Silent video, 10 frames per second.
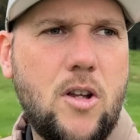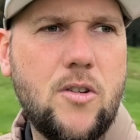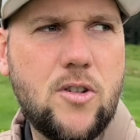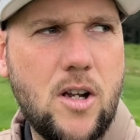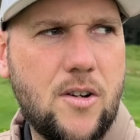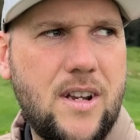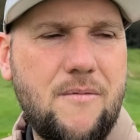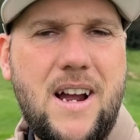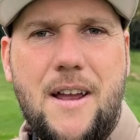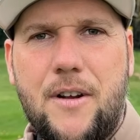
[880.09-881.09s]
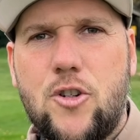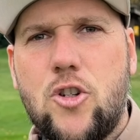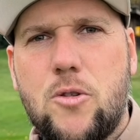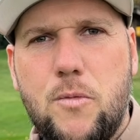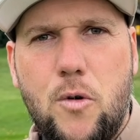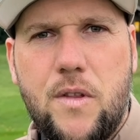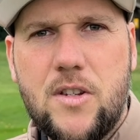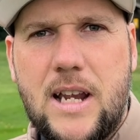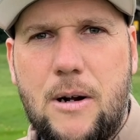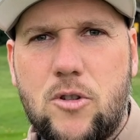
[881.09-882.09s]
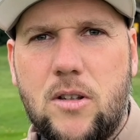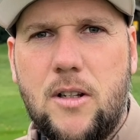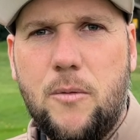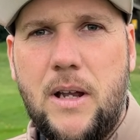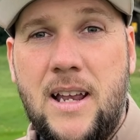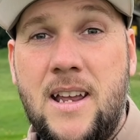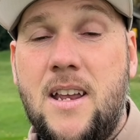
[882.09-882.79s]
start to think, right, if I just smooth this out a little bit,